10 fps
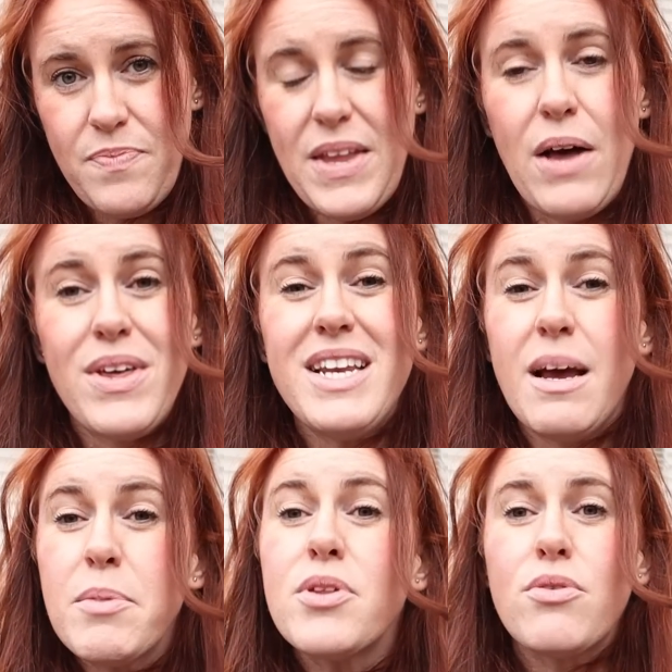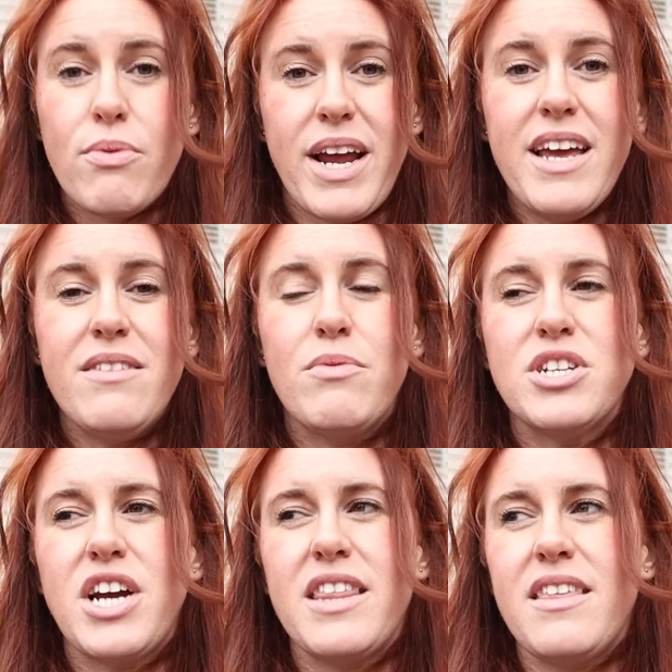Now the number three,
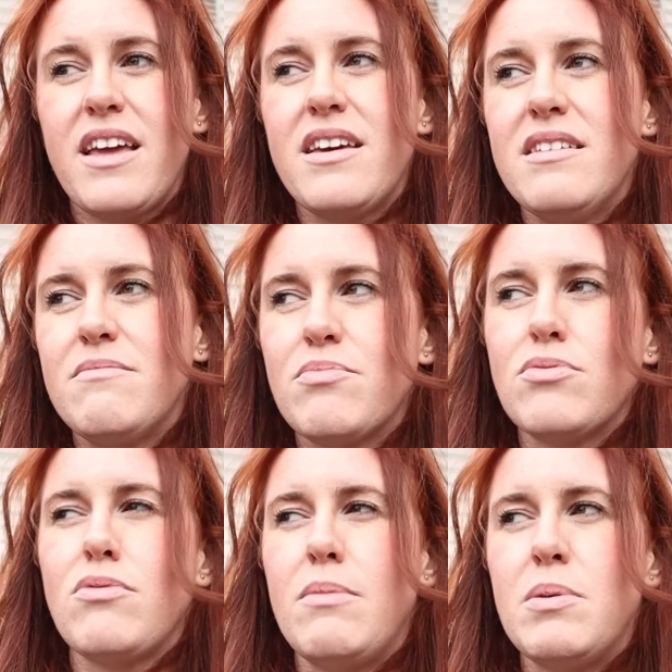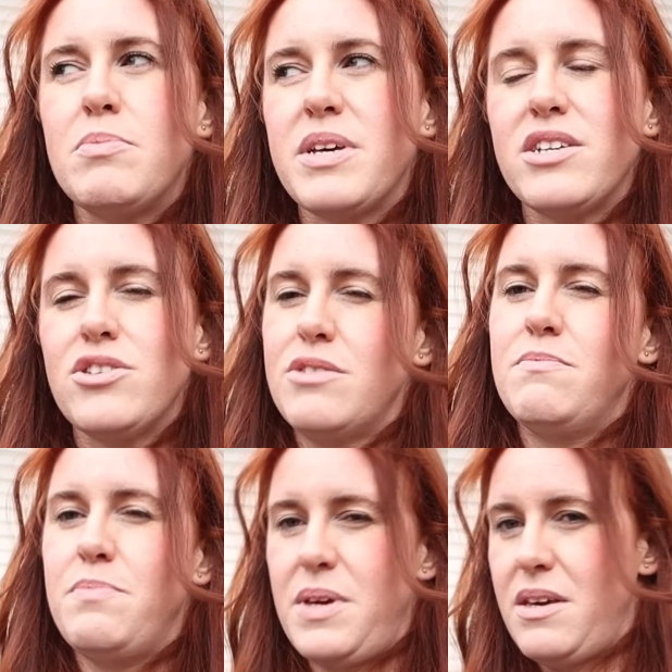which I think probably should
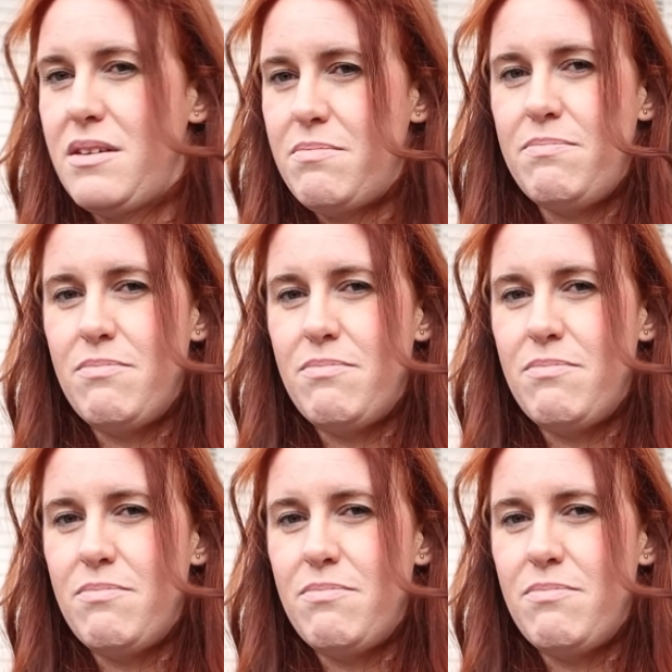be